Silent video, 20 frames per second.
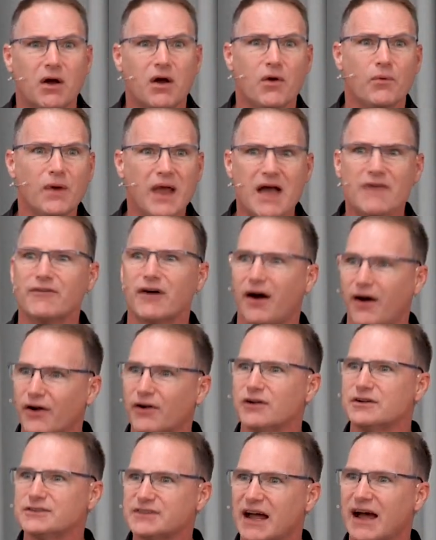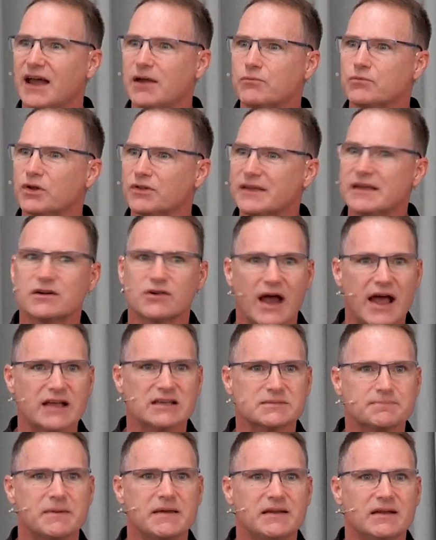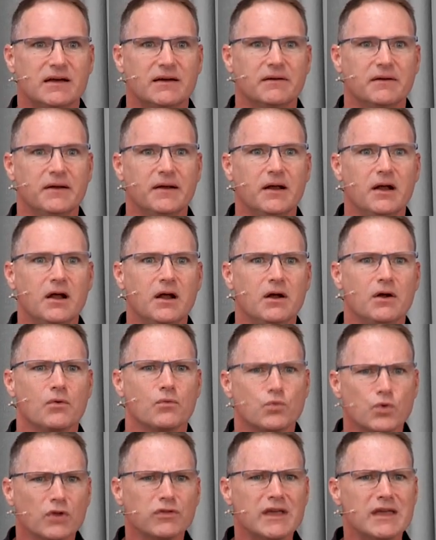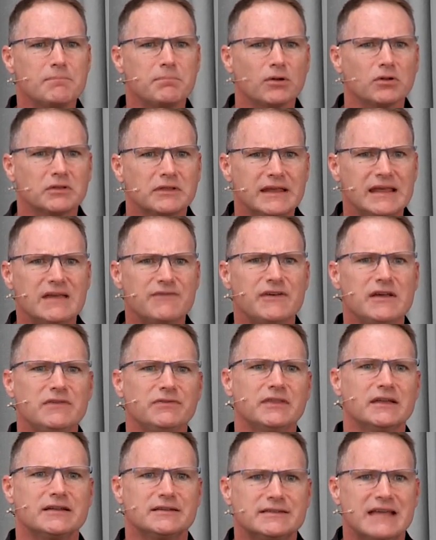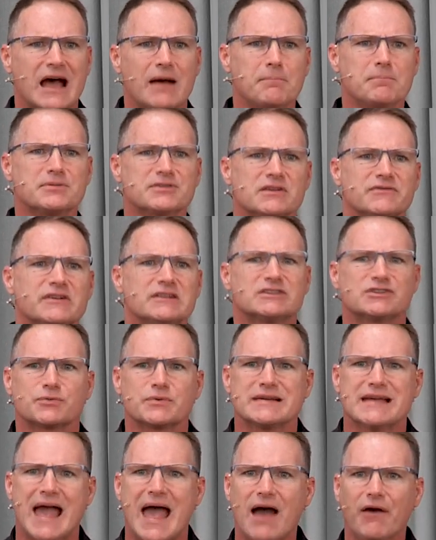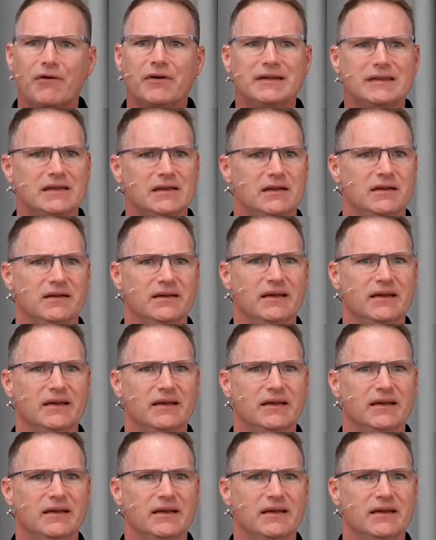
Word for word: We have, a hard time really grasping it, really believing the depths of its reality